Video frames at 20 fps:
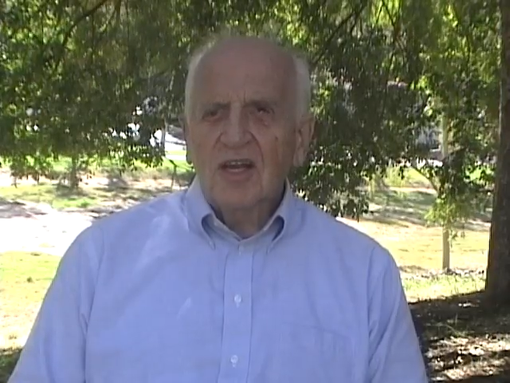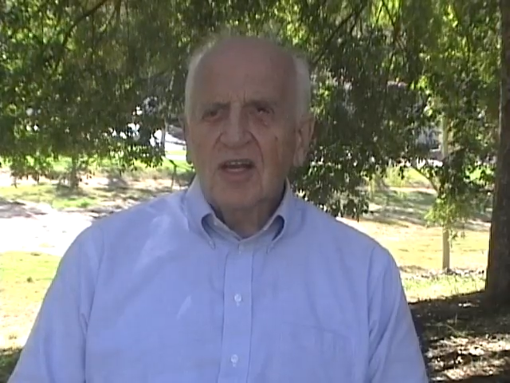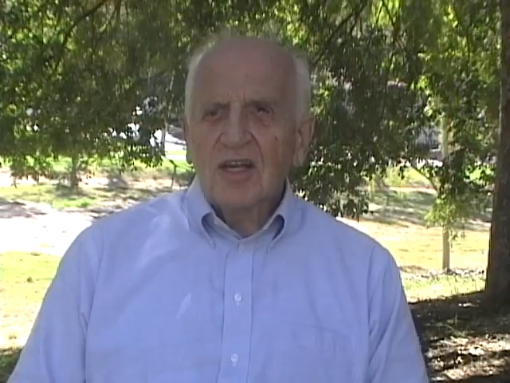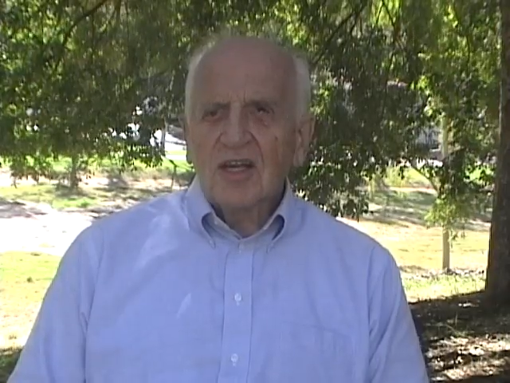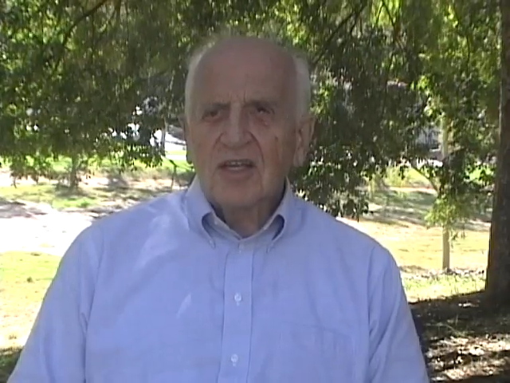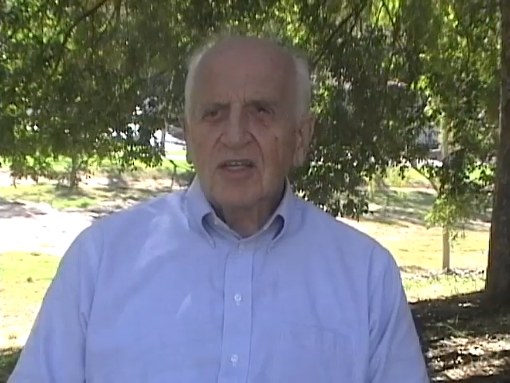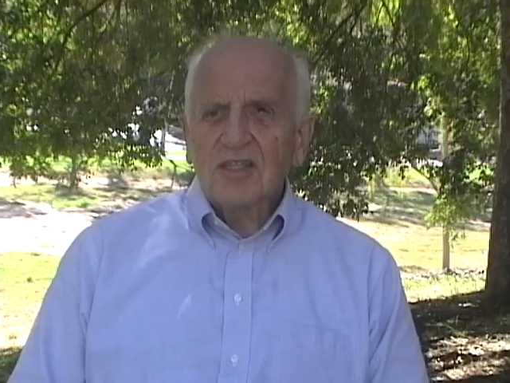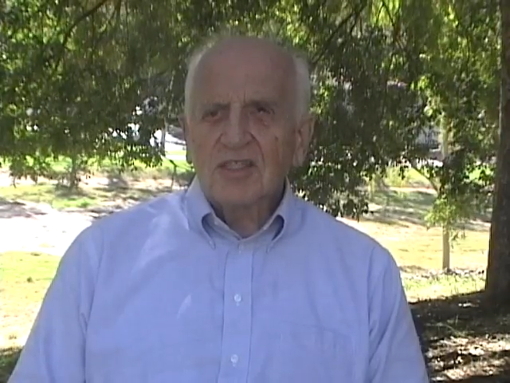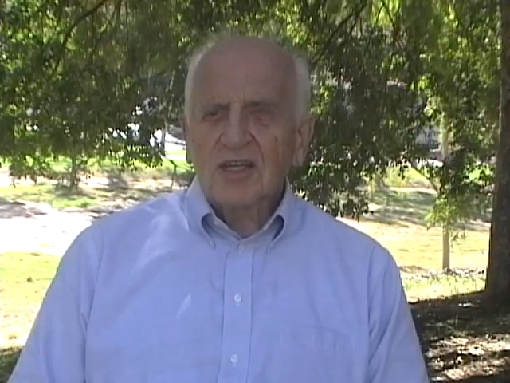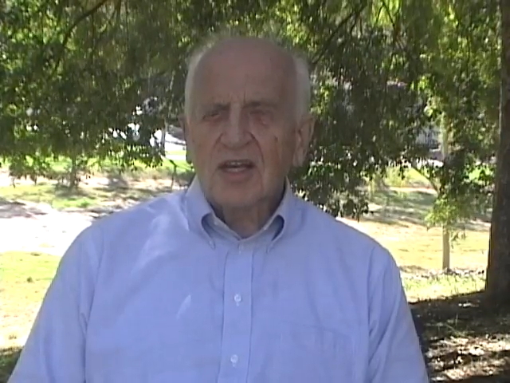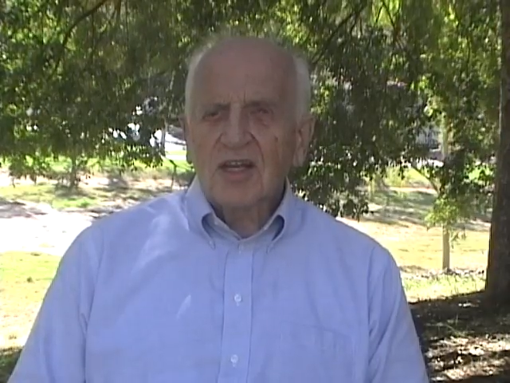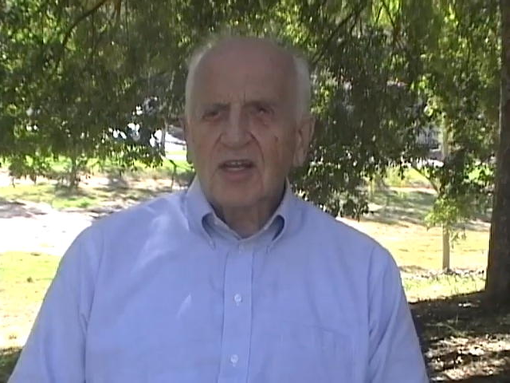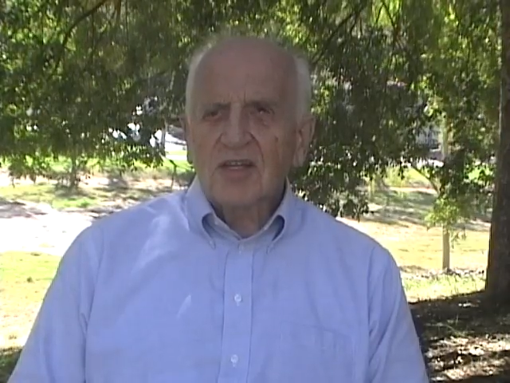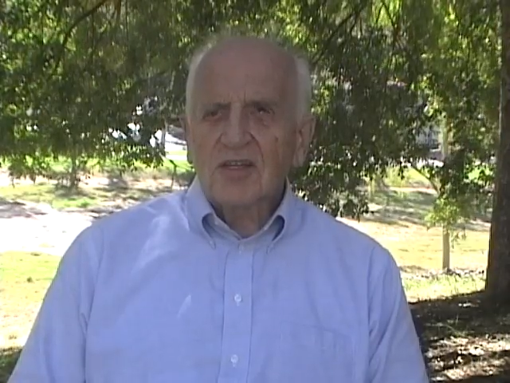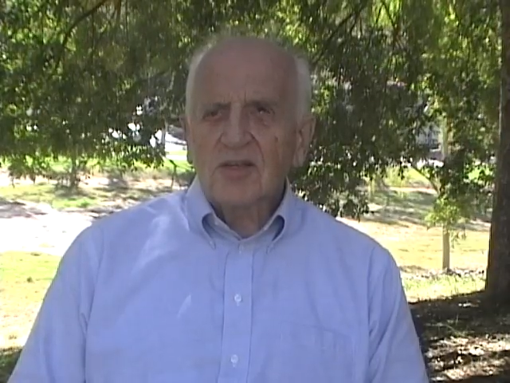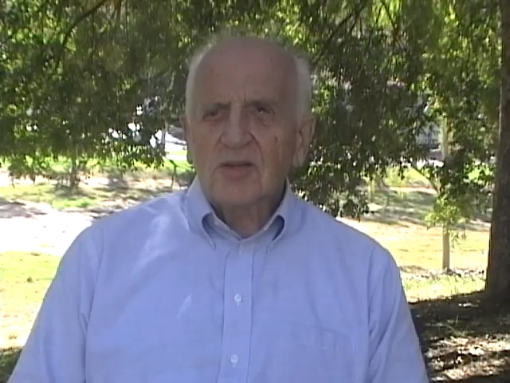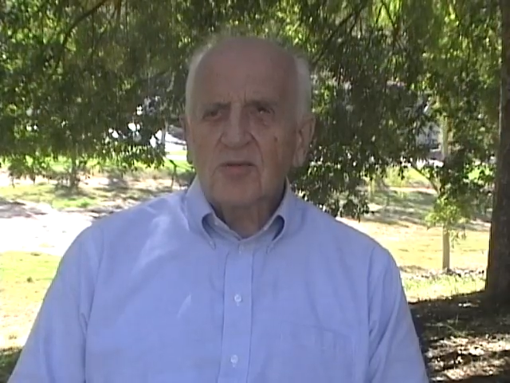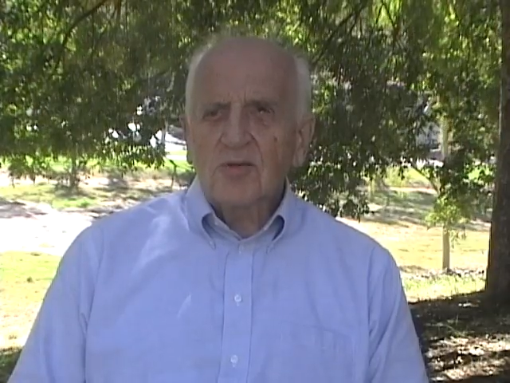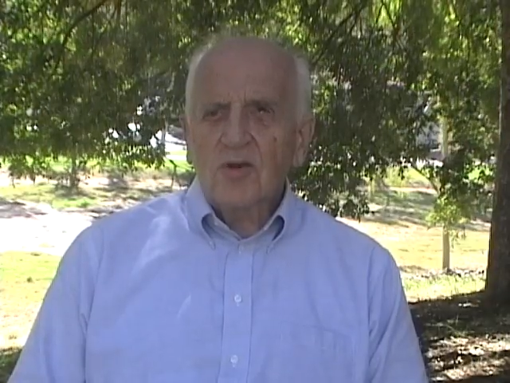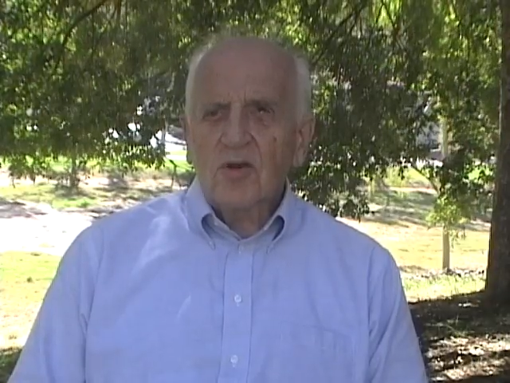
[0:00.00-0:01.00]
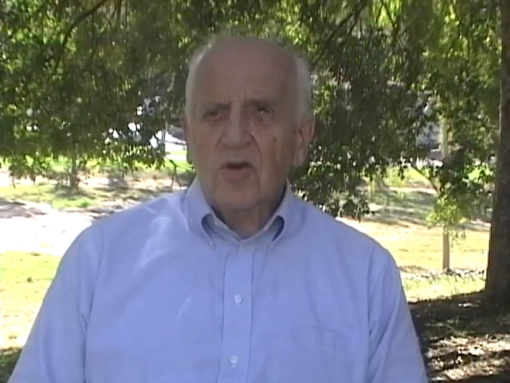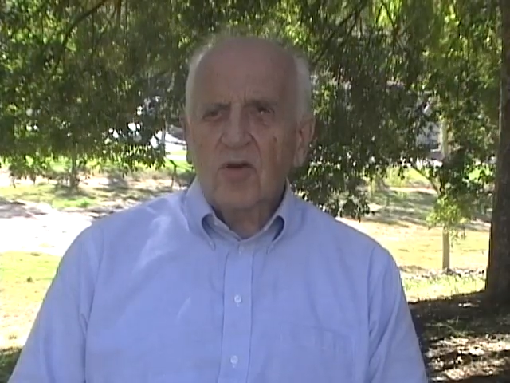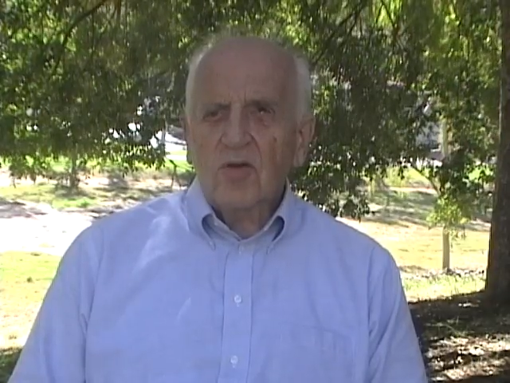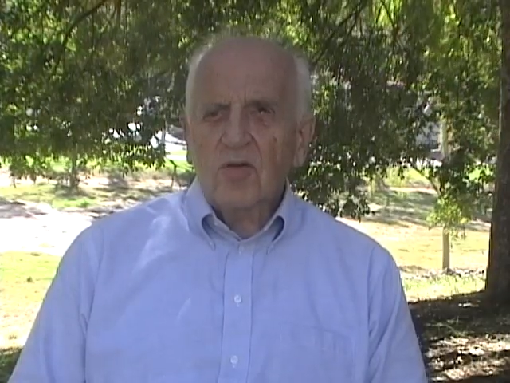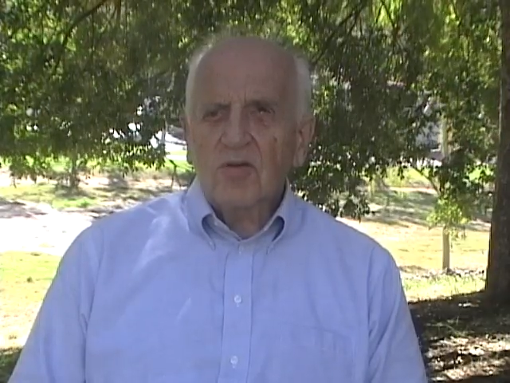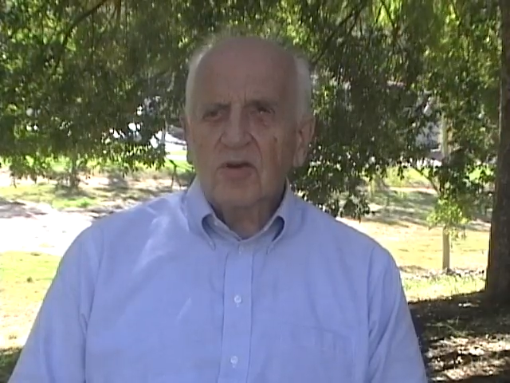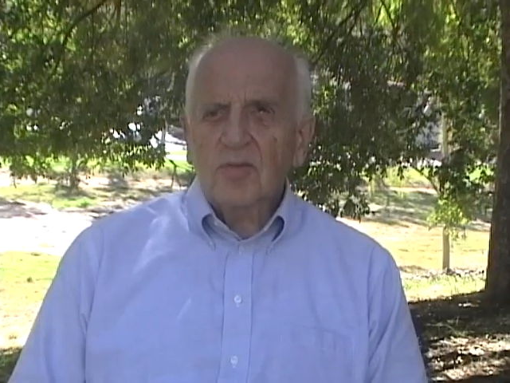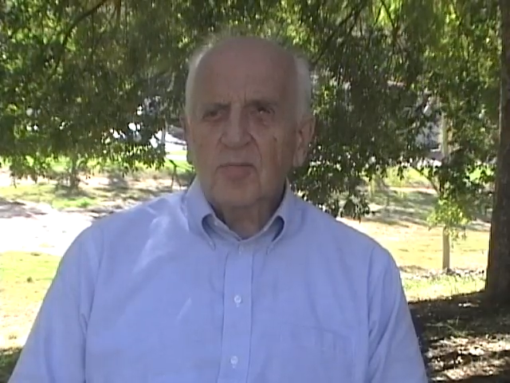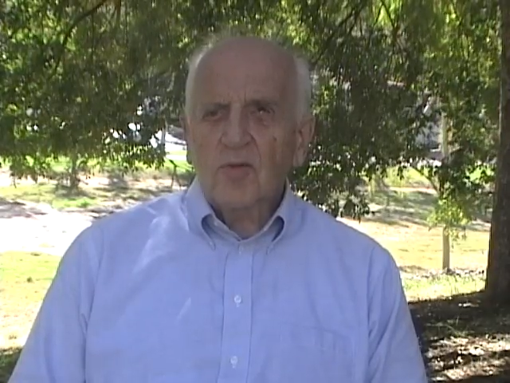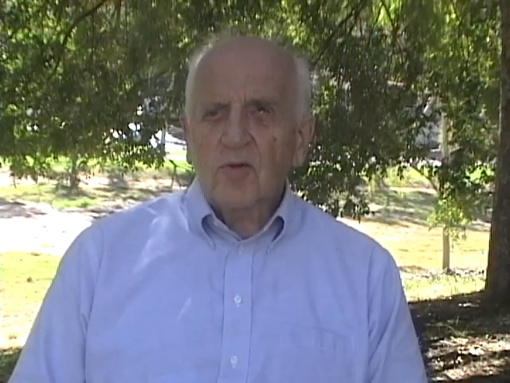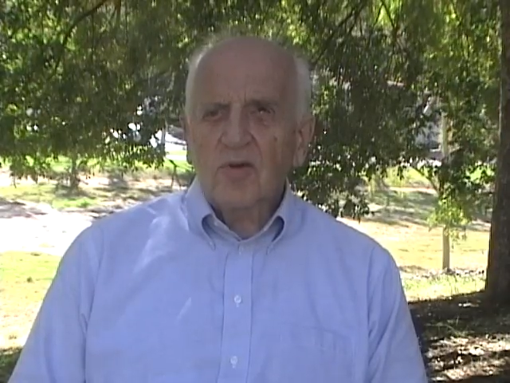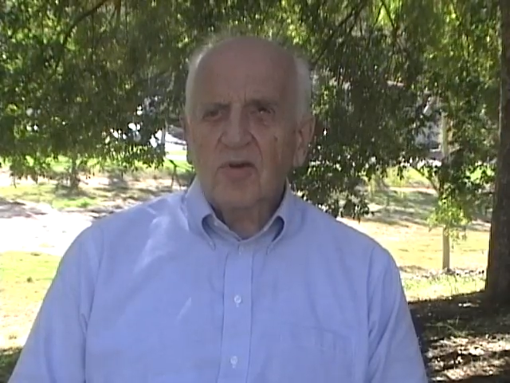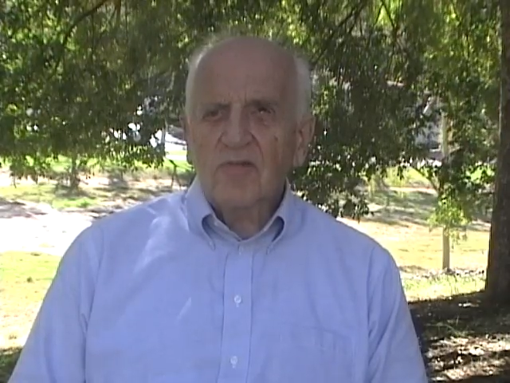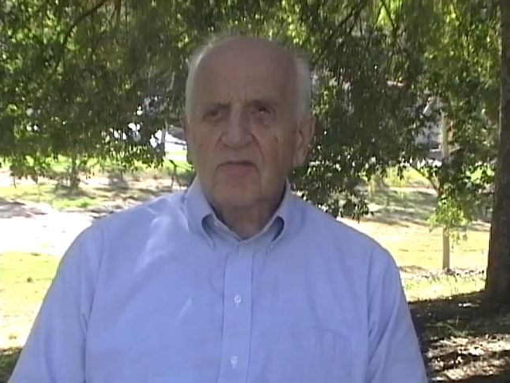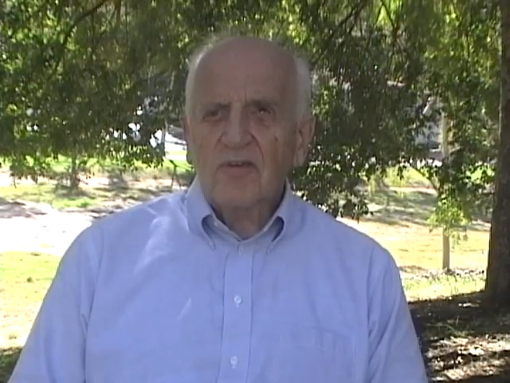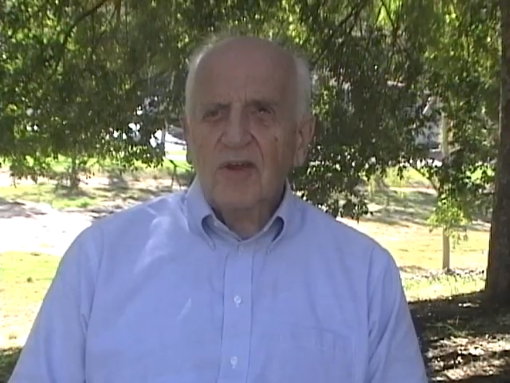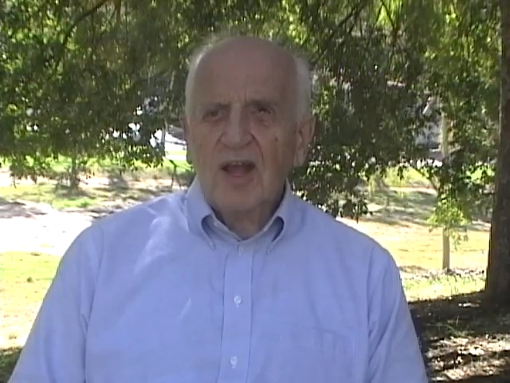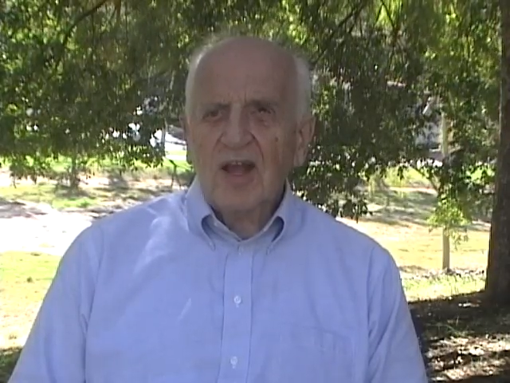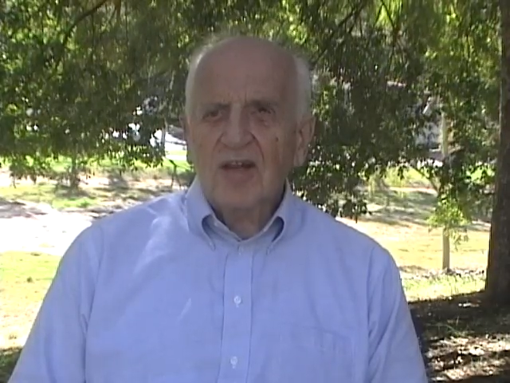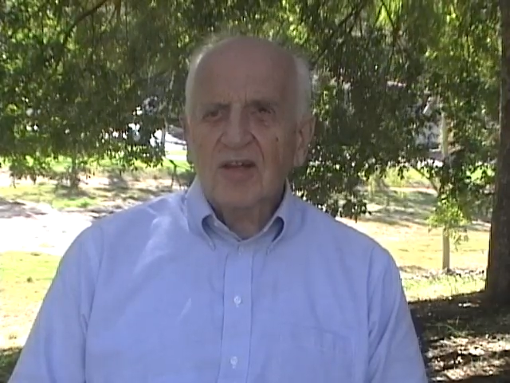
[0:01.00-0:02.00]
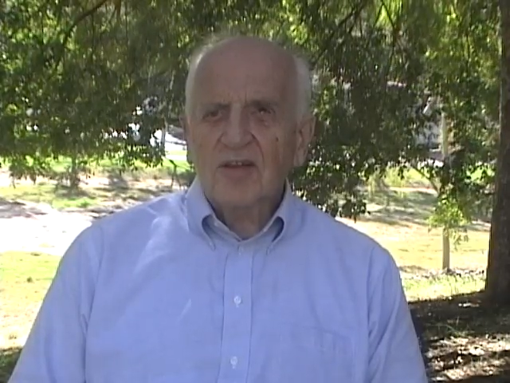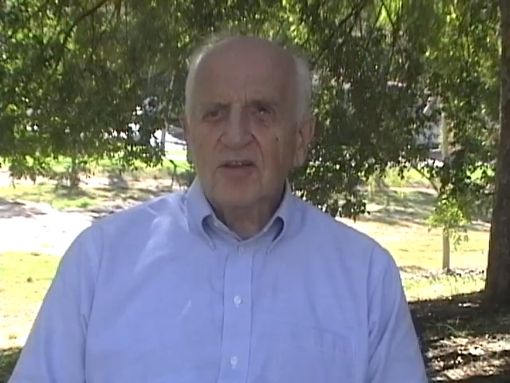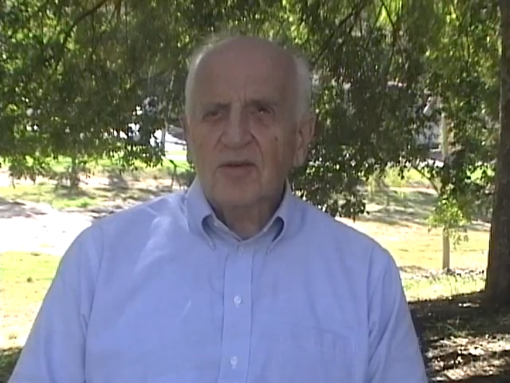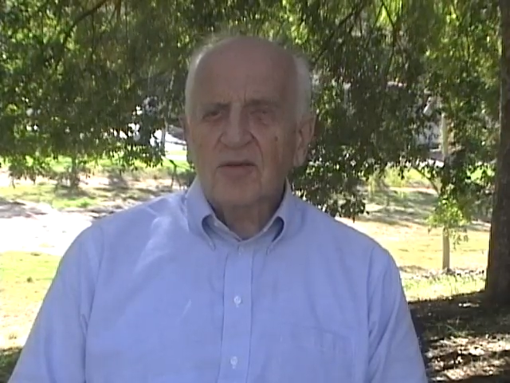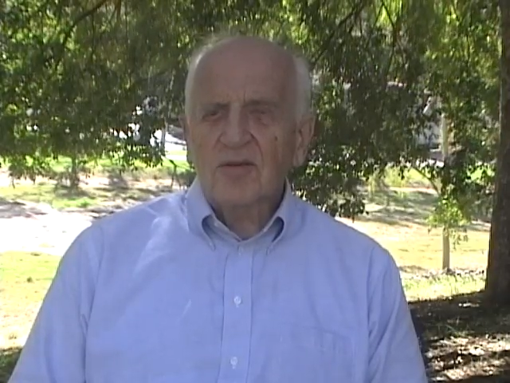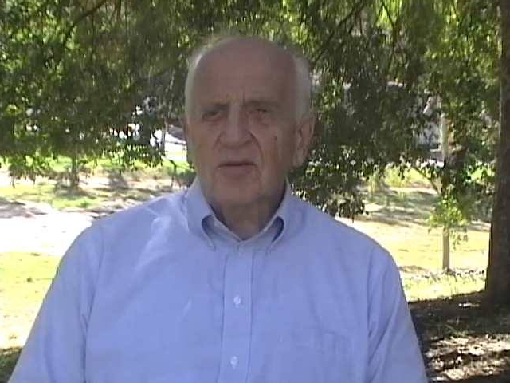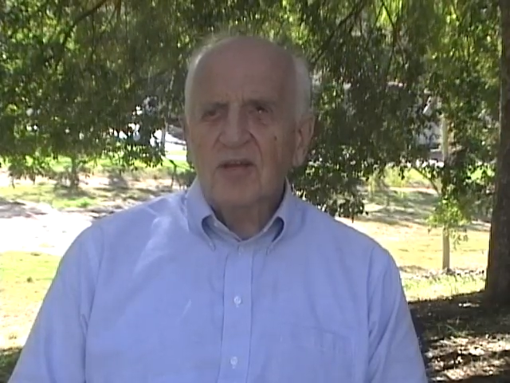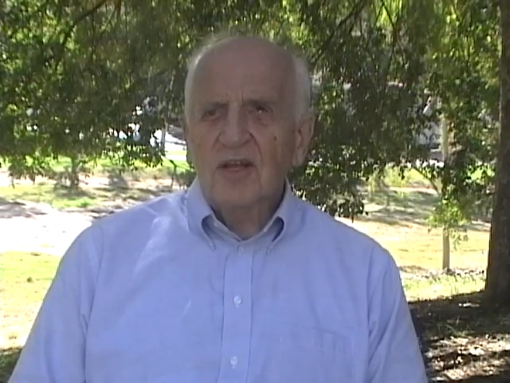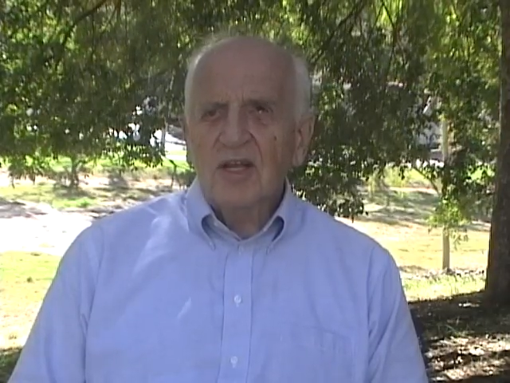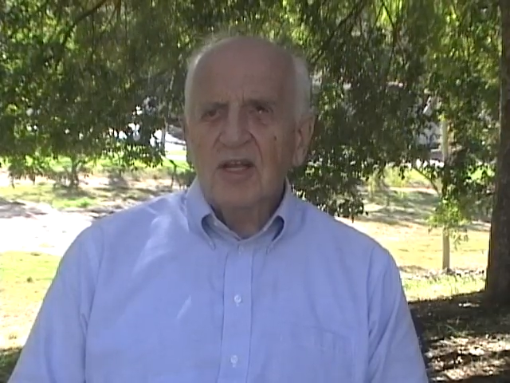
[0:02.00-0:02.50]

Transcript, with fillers: is that you hold more value